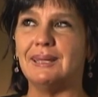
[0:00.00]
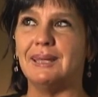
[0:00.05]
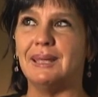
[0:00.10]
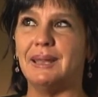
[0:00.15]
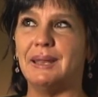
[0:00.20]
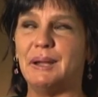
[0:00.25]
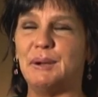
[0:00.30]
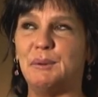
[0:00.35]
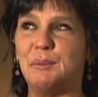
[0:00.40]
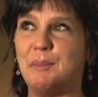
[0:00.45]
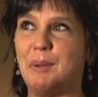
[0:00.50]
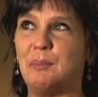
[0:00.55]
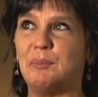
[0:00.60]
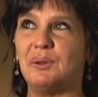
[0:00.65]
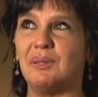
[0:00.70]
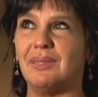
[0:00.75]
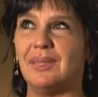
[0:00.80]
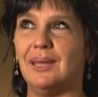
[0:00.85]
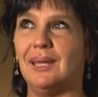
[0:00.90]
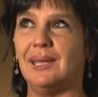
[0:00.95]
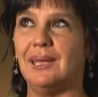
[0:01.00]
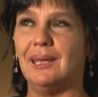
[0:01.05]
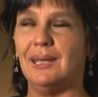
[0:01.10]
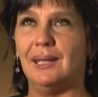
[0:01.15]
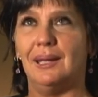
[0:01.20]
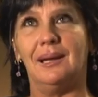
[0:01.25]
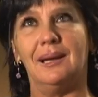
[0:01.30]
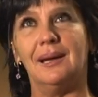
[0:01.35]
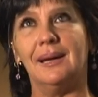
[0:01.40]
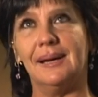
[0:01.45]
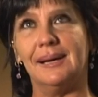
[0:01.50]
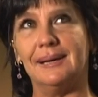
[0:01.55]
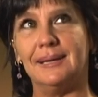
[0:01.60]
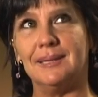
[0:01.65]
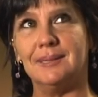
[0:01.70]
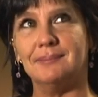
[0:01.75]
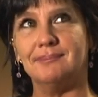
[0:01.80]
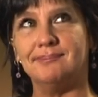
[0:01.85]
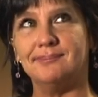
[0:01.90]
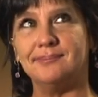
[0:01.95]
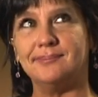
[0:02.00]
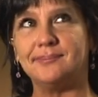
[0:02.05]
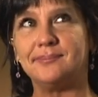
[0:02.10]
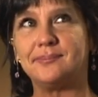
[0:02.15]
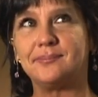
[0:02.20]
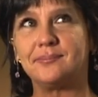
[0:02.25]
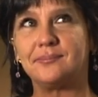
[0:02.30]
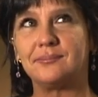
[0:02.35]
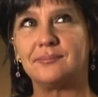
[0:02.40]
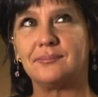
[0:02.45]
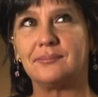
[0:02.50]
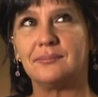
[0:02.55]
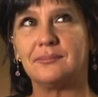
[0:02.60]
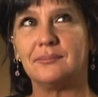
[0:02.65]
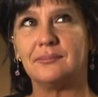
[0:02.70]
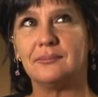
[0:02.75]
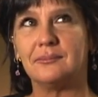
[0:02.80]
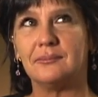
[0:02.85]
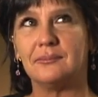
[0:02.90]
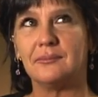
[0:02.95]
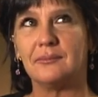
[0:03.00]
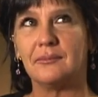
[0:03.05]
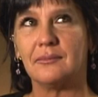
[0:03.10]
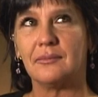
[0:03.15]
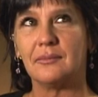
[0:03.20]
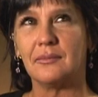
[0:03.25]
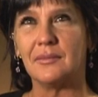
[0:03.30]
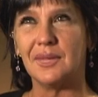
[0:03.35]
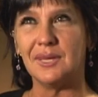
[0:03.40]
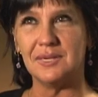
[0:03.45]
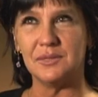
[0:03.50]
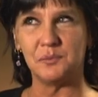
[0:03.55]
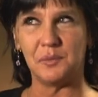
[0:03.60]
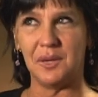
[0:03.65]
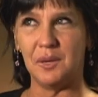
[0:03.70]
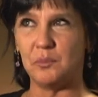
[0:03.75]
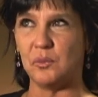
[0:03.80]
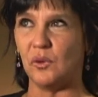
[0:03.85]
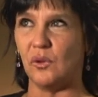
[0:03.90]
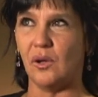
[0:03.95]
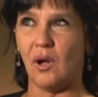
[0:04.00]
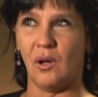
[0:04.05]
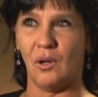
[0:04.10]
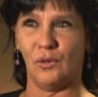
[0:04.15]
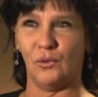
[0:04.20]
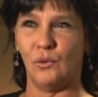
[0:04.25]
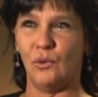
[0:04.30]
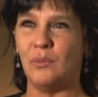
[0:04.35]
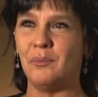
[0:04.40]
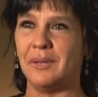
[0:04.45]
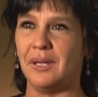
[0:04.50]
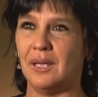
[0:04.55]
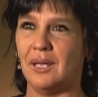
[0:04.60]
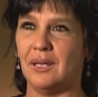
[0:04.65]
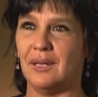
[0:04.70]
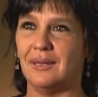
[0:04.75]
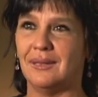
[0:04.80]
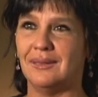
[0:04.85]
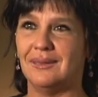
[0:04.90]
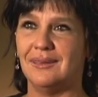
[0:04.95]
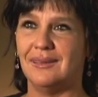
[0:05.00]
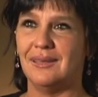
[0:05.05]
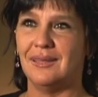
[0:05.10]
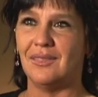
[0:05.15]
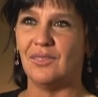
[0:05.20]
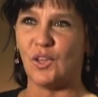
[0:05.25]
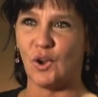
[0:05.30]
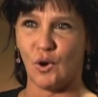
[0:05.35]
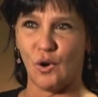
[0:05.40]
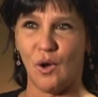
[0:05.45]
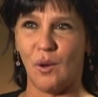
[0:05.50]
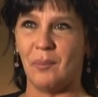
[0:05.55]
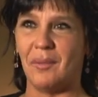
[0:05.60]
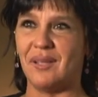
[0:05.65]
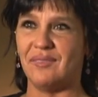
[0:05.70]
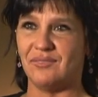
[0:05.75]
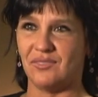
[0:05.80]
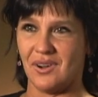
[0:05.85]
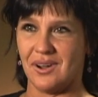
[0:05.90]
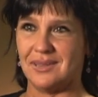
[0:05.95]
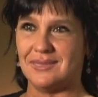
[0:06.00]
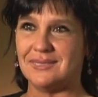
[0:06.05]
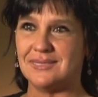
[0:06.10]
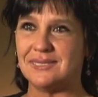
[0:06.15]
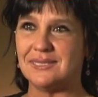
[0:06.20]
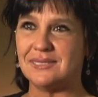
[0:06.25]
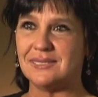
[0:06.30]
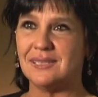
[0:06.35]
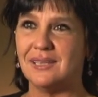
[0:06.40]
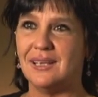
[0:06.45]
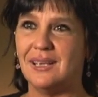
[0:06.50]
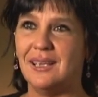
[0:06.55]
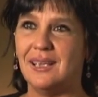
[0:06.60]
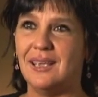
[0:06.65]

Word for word: And I remember thinking, um, these people all know me. They're all my friends.